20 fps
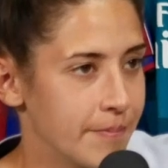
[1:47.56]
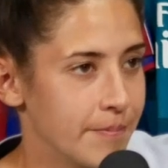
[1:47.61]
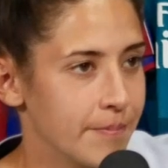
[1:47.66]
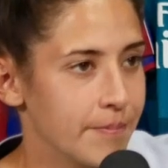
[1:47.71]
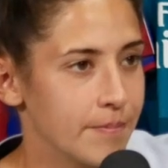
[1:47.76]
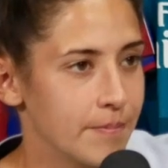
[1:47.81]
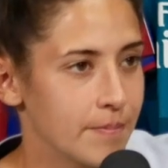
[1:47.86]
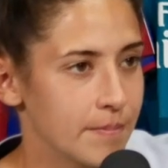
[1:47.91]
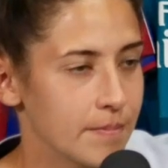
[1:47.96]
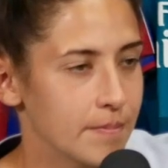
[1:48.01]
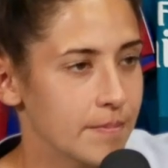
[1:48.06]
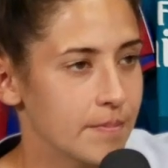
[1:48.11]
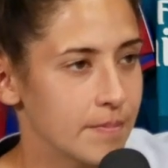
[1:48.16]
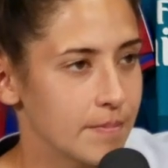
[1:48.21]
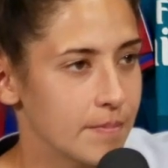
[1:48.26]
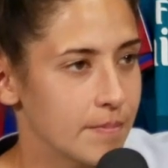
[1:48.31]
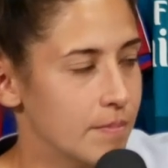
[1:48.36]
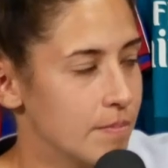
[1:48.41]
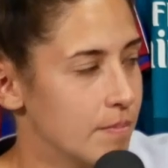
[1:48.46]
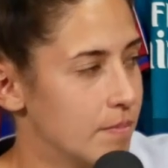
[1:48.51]

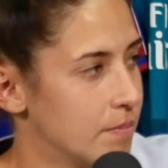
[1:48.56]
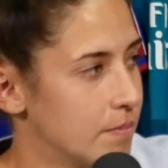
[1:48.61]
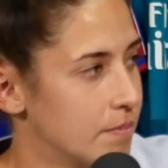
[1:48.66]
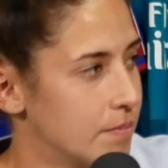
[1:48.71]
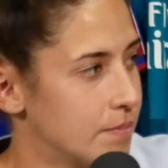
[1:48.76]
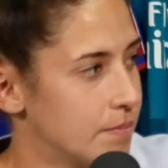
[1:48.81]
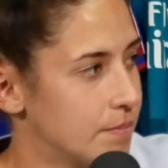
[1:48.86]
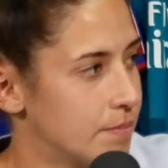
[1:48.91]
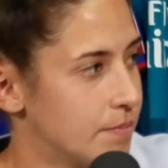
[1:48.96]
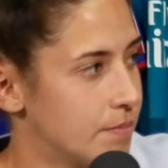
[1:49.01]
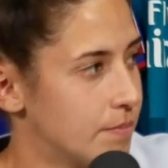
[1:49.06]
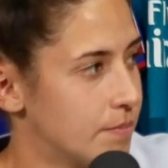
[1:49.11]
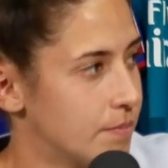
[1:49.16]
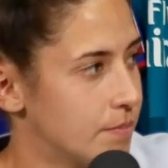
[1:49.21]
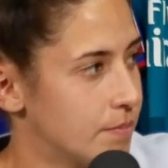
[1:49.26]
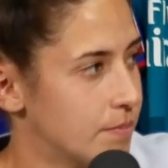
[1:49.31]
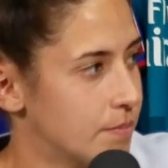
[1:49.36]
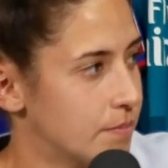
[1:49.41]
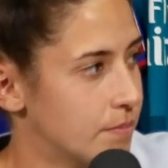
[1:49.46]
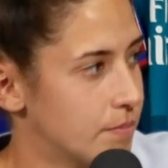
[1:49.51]

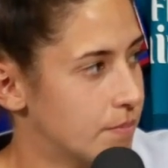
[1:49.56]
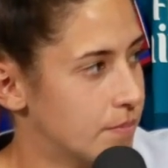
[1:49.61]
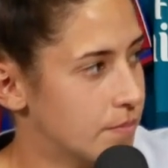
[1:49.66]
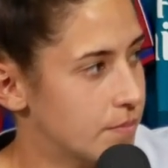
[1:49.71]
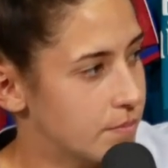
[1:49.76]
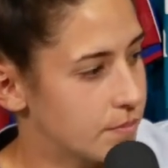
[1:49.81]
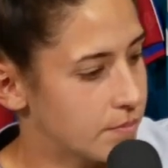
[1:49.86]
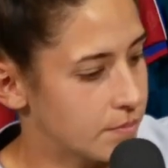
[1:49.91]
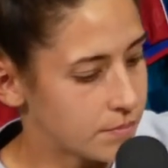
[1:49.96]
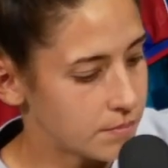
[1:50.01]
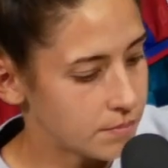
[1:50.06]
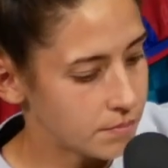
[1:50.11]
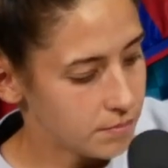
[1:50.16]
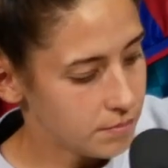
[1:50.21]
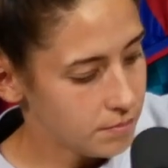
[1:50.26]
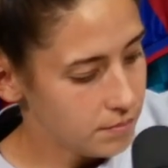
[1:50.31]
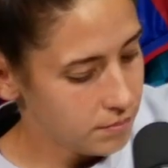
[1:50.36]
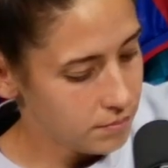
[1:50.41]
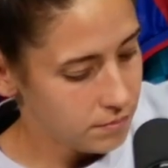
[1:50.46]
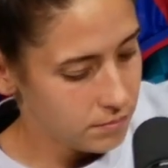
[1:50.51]

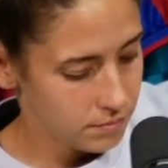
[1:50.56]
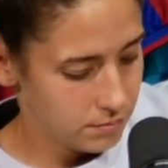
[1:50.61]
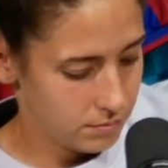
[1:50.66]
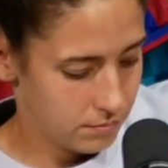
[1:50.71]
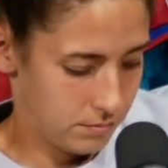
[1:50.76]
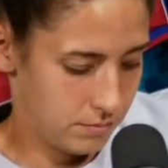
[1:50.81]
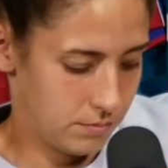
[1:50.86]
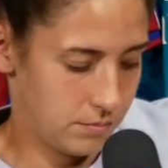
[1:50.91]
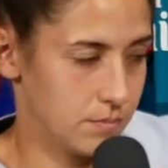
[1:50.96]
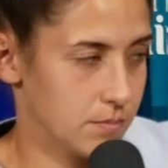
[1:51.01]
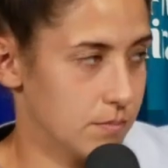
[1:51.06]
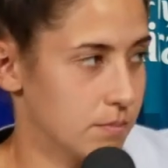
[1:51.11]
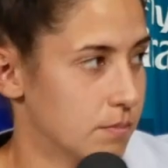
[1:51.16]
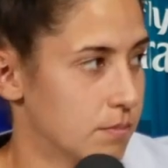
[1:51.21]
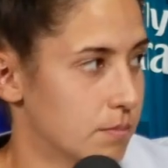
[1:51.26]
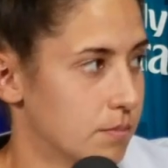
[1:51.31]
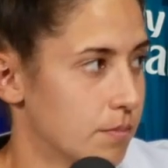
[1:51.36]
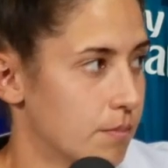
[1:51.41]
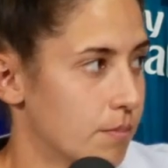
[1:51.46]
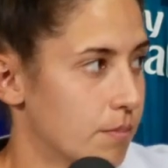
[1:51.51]

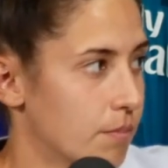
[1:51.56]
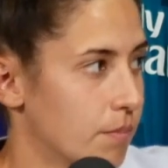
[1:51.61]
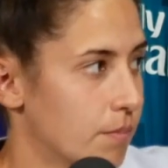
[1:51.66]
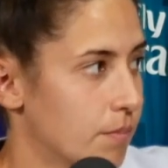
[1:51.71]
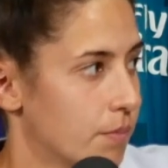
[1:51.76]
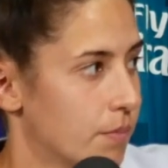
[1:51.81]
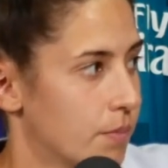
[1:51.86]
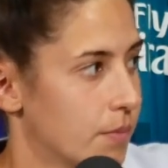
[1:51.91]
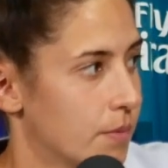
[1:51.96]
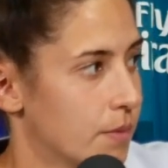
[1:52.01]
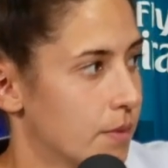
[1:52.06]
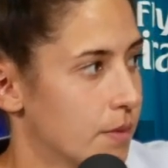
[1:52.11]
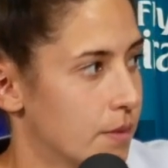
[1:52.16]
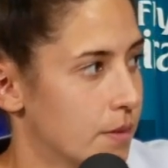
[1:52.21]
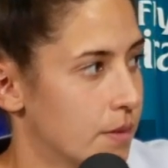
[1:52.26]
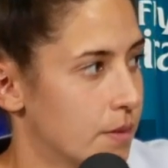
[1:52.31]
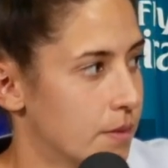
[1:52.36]
(not speaking)